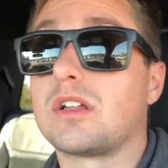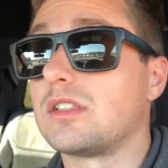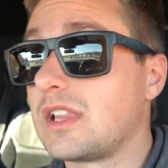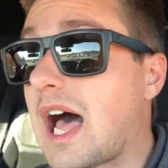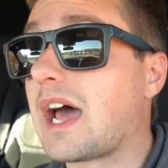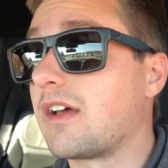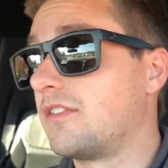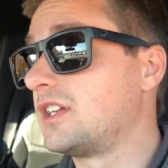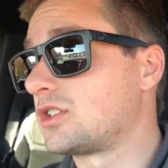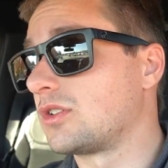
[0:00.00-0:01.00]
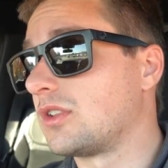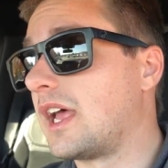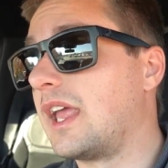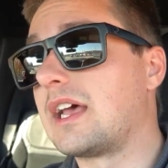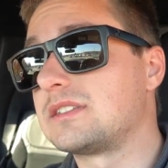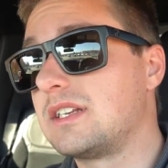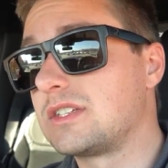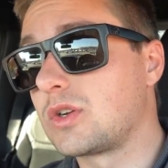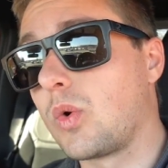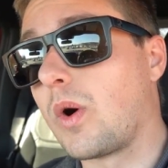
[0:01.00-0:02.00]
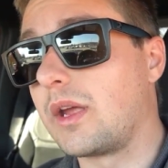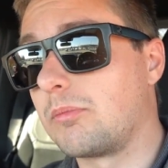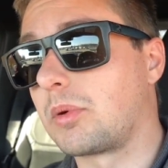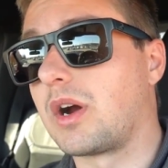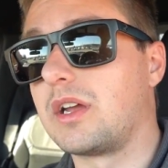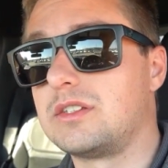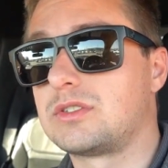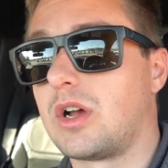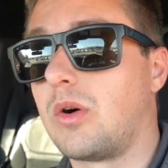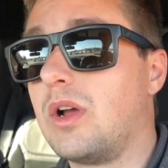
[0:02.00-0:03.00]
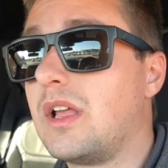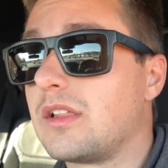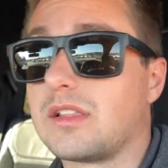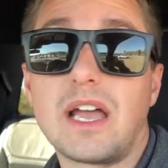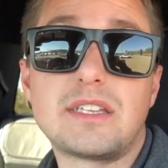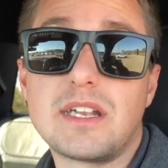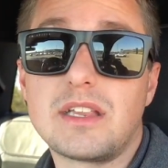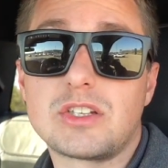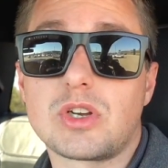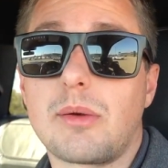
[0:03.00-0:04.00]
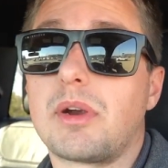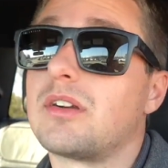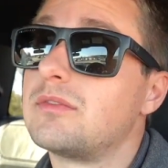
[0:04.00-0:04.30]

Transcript: a lot of additional light, as it is quite bright. So liked it in the Tremor,